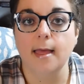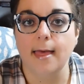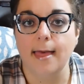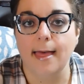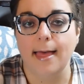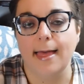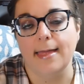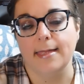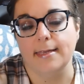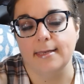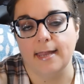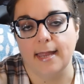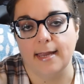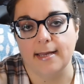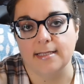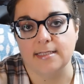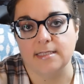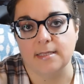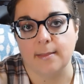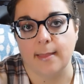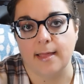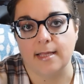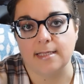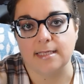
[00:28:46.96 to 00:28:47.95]
And
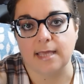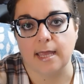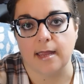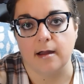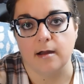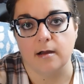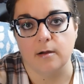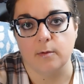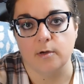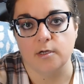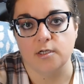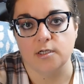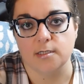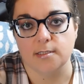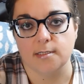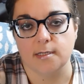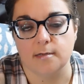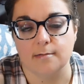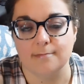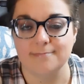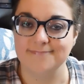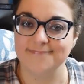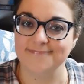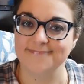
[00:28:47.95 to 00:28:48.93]
some mascara, which is, you
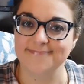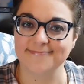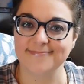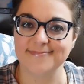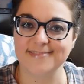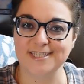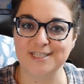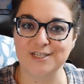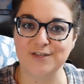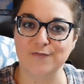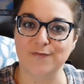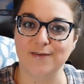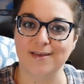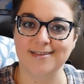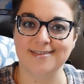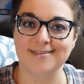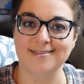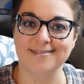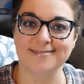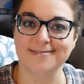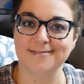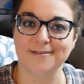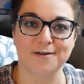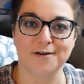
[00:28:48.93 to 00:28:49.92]
know, Too
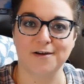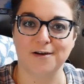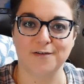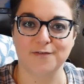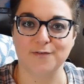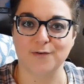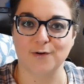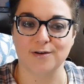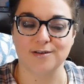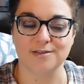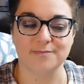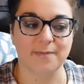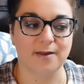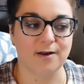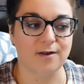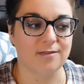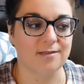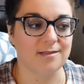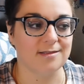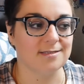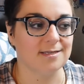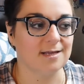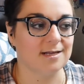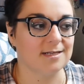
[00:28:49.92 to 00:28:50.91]
Faced, of course, better
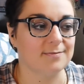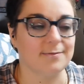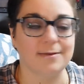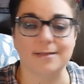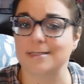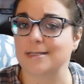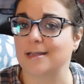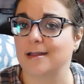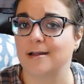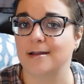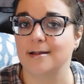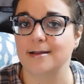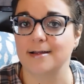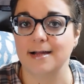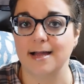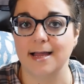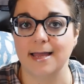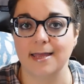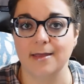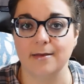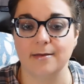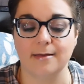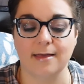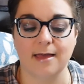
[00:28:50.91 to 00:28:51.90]
than Sex Mascara.
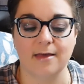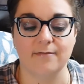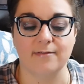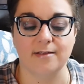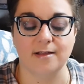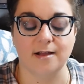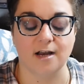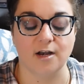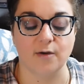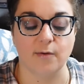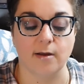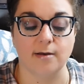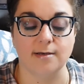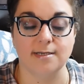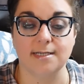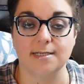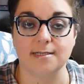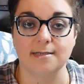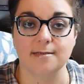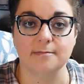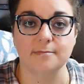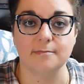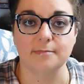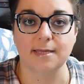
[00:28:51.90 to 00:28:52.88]
I haven't gotten around to
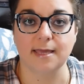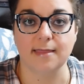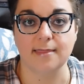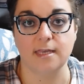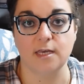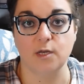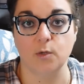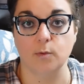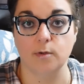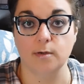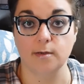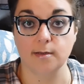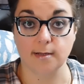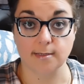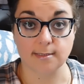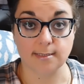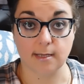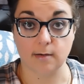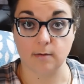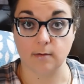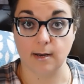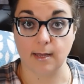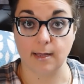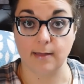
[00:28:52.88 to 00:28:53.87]
get the new one because I
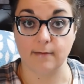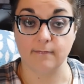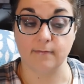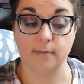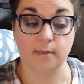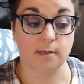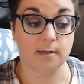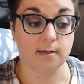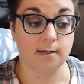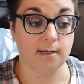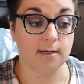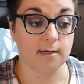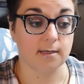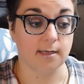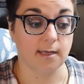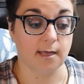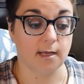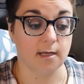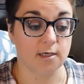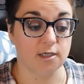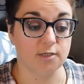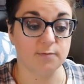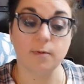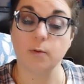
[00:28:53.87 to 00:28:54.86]
don't have kind of
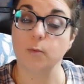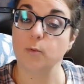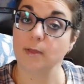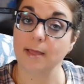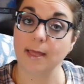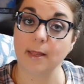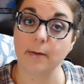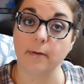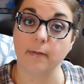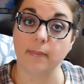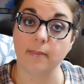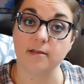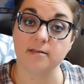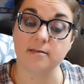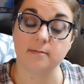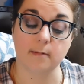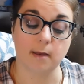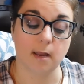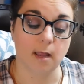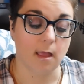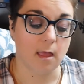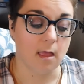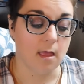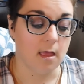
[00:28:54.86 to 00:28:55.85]
cash, but we'll get on this one
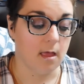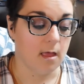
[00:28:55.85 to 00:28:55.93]
day.